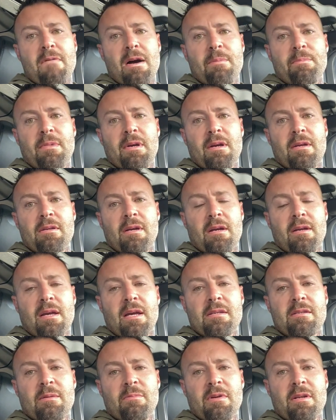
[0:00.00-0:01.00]
I'm go- I
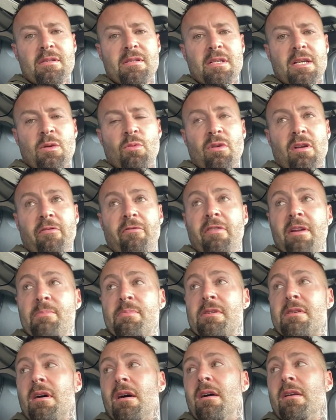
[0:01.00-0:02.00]
guess I'm going to see you on the flip
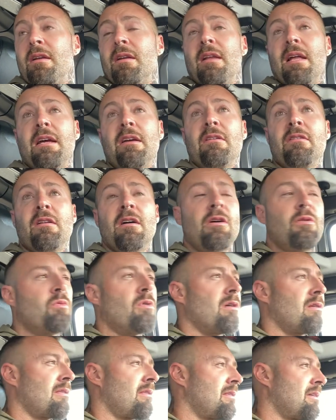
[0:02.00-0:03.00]
side and let you know
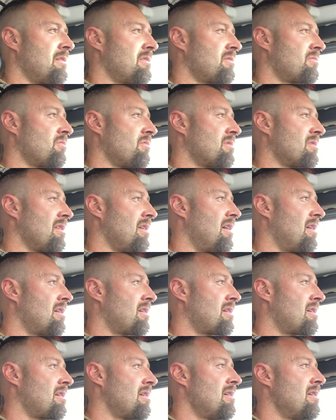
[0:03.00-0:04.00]
what this was
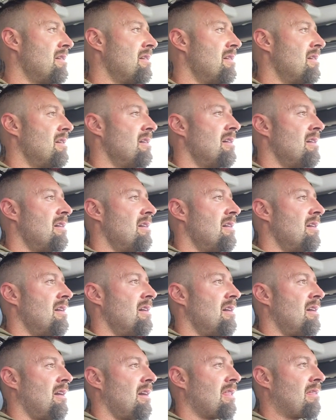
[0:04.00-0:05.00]
like,
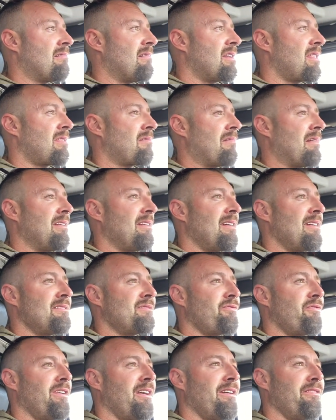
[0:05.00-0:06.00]
either in three days,
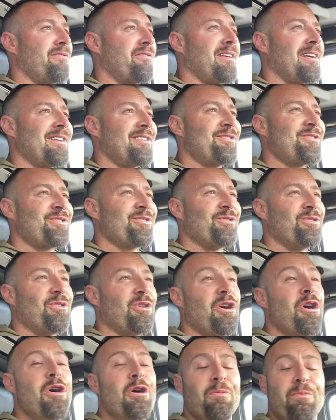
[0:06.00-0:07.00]
five days, or
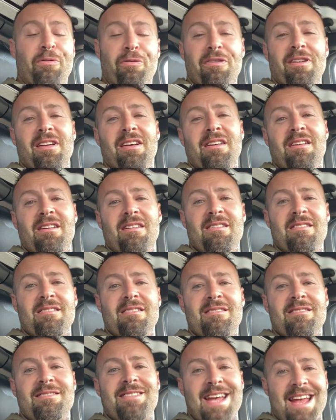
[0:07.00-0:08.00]
hopefully
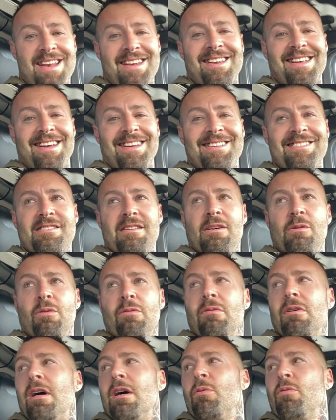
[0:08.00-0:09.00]
ten days. I,
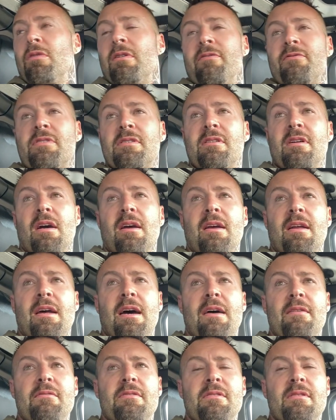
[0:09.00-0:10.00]
will, I would have stuck it
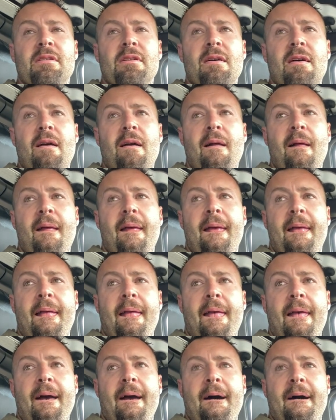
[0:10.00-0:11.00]
out.
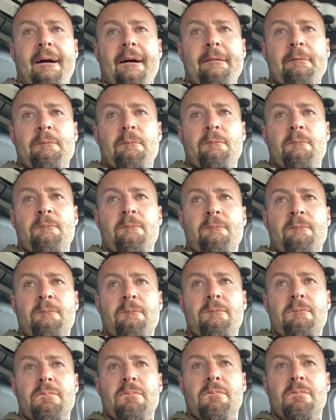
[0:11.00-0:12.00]
Um,
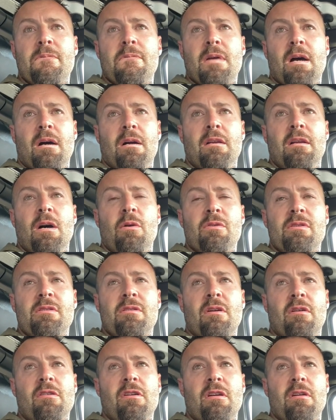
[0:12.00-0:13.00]
I know it's
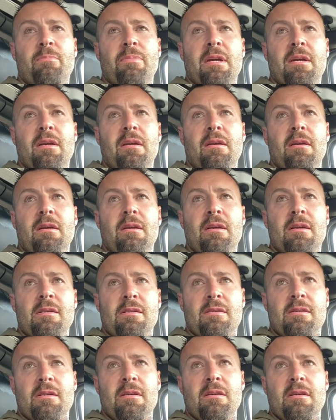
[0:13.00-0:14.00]
not going to be
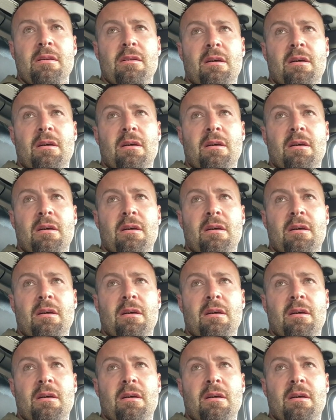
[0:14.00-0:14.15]
easy.